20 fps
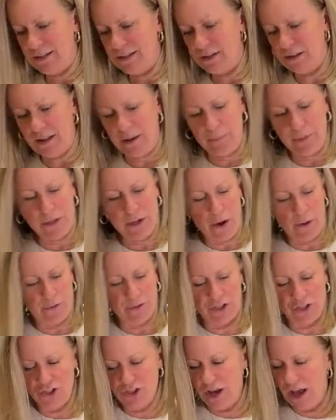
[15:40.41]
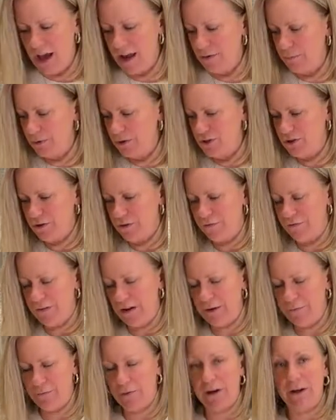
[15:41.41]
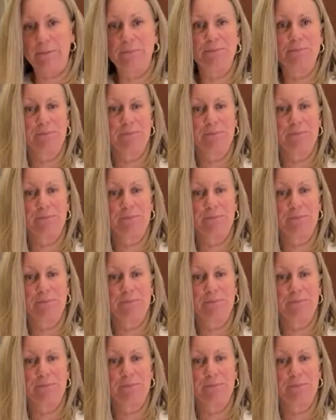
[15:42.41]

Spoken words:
So let me know in the chat, what's your favorite,